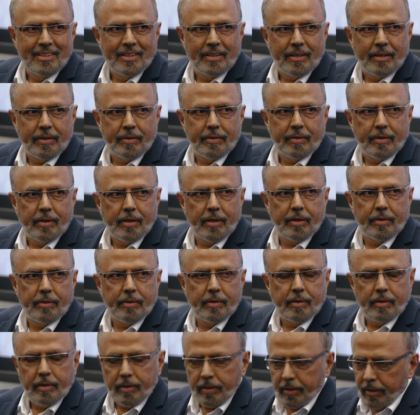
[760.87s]

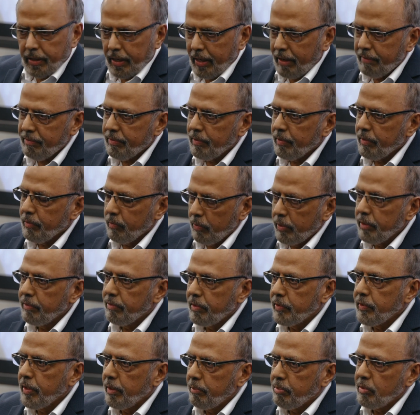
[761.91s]
and we've already